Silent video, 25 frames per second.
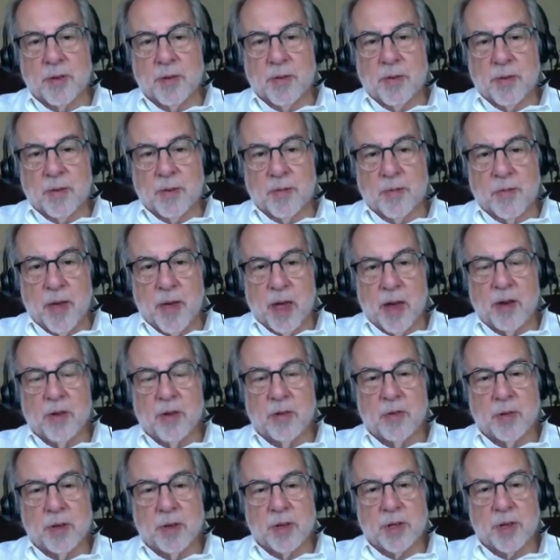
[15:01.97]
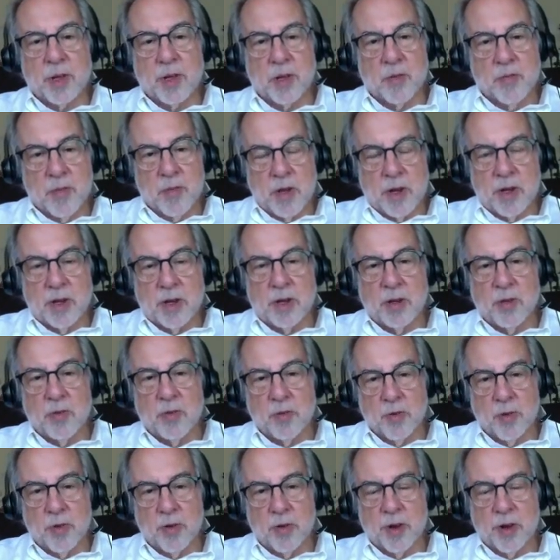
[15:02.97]
man who is committed
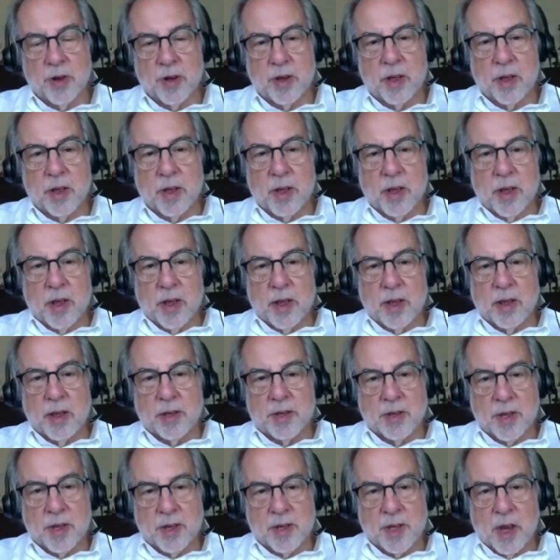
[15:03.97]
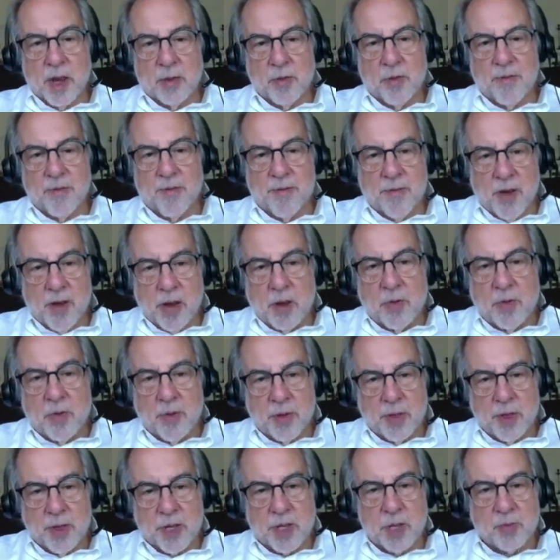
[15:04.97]
and rooted and says, I will fight
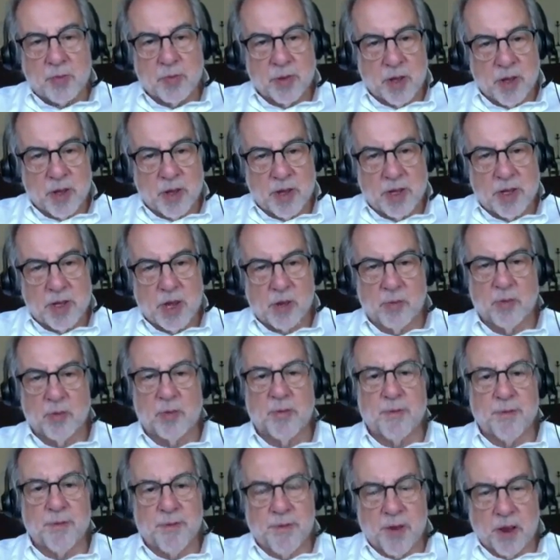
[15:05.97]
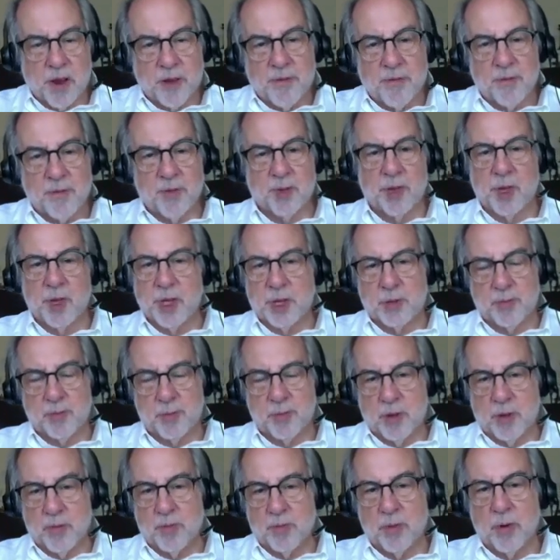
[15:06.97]
for this place. I will fight for these
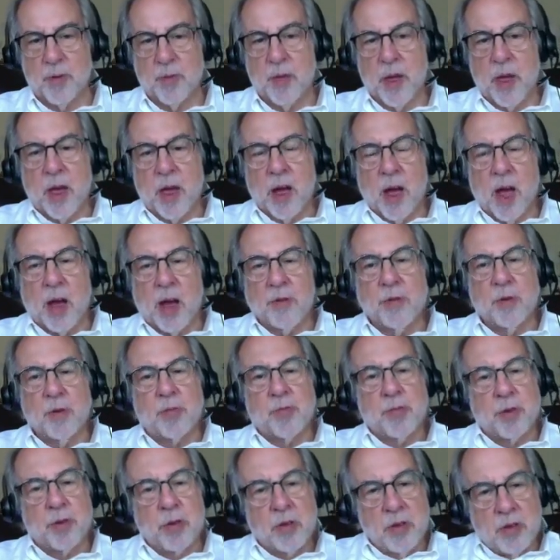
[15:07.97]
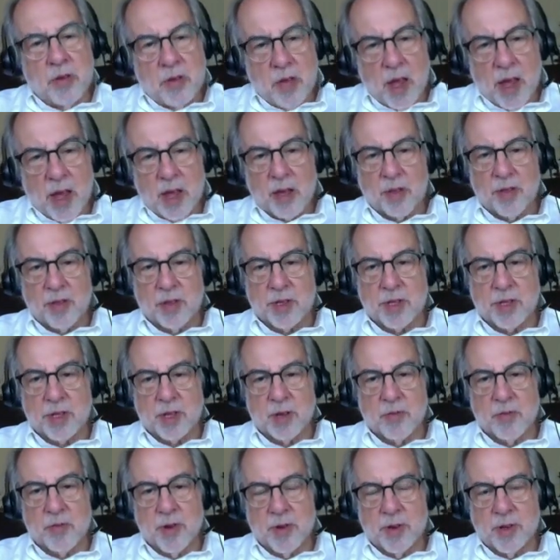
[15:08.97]
people. I will protect this
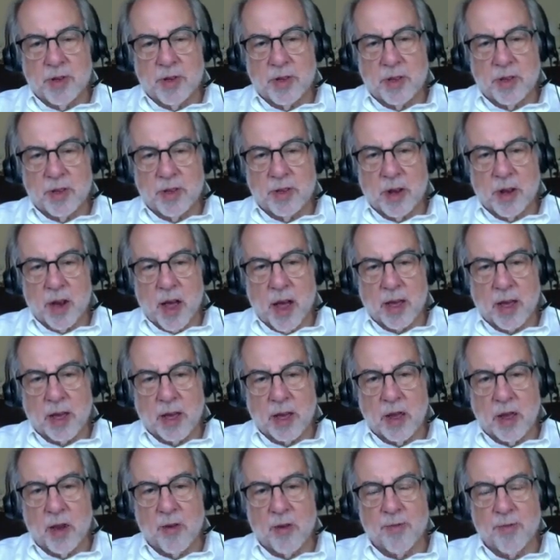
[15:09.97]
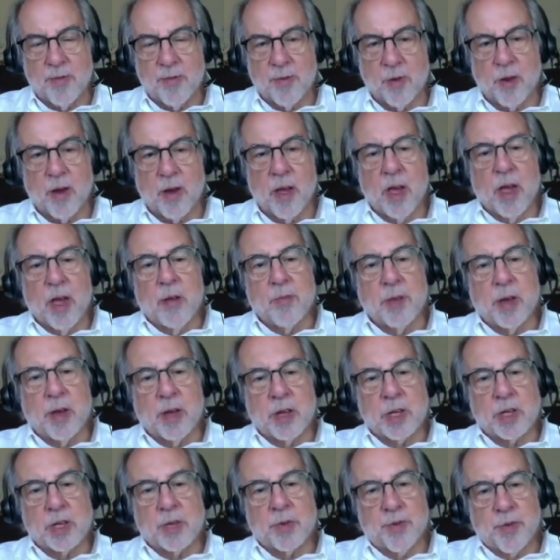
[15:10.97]
community that I care for,
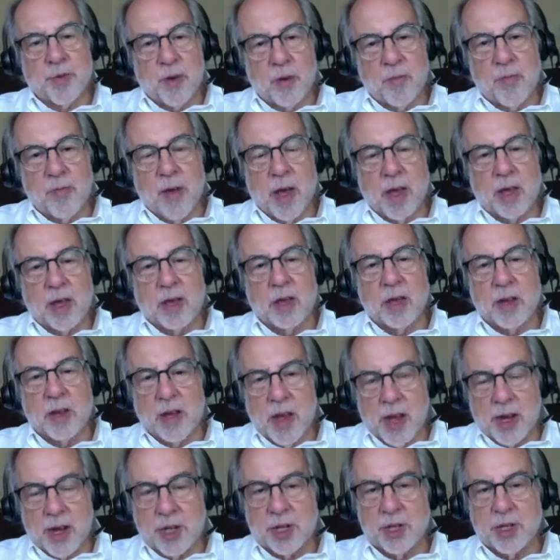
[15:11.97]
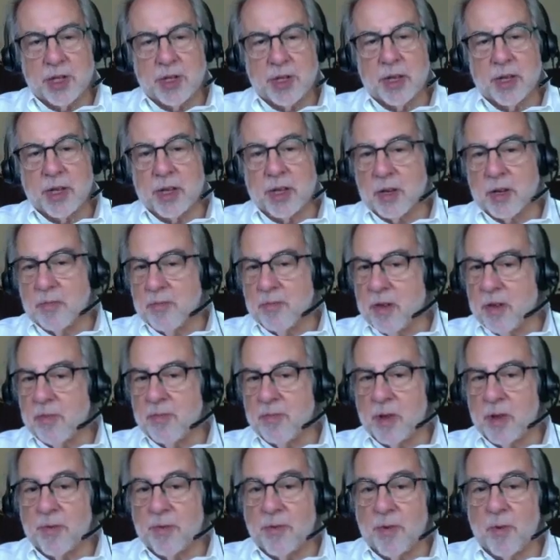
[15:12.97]
because from my connection and
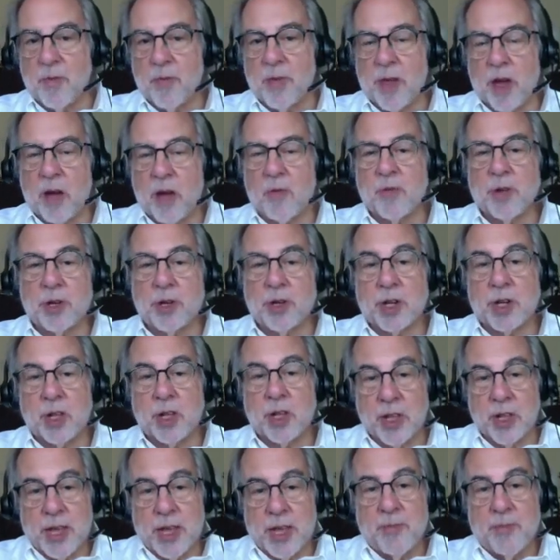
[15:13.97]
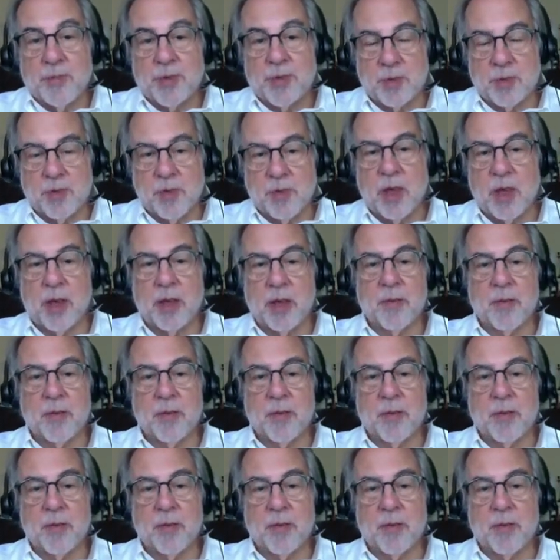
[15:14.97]
commitment, from that which claims me,